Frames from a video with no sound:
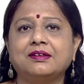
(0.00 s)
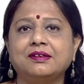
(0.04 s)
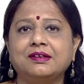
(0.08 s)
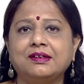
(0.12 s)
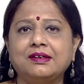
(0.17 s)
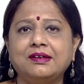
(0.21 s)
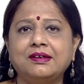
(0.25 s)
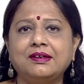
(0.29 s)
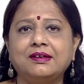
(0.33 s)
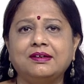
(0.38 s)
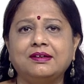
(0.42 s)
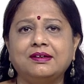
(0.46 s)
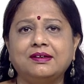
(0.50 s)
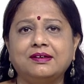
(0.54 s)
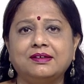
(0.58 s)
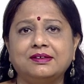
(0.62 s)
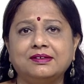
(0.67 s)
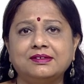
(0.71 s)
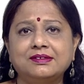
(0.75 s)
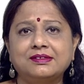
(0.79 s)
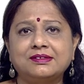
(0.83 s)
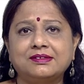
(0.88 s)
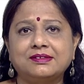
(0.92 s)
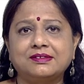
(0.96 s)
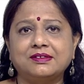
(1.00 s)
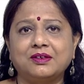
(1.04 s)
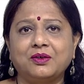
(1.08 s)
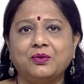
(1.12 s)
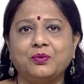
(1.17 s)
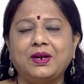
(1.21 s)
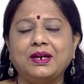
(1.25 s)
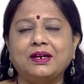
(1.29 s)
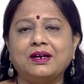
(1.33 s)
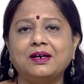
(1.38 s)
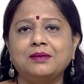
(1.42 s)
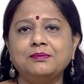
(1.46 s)
Dear learners,
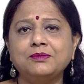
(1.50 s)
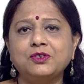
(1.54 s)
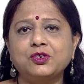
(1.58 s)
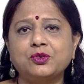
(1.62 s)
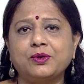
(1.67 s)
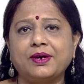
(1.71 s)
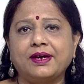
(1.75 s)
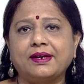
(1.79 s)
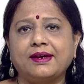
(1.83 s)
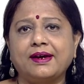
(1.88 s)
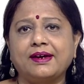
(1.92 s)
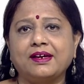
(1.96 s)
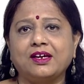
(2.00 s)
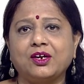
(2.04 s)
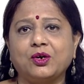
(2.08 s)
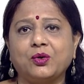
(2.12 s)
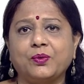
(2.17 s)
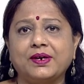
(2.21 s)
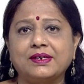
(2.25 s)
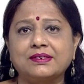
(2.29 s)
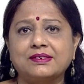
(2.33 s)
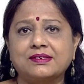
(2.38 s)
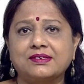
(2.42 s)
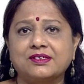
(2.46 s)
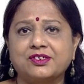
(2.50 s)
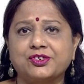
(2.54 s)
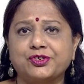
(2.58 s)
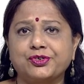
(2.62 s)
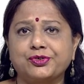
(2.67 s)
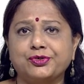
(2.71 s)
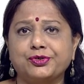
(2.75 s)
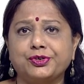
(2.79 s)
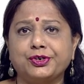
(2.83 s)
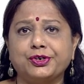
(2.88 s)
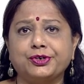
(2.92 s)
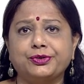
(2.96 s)
welcome to NIOS
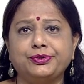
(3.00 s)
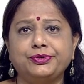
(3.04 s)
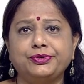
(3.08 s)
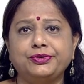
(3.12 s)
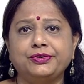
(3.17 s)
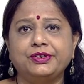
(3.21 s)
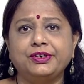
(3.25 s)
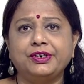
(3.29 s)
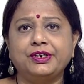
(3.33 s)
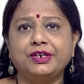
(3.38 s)
Studio.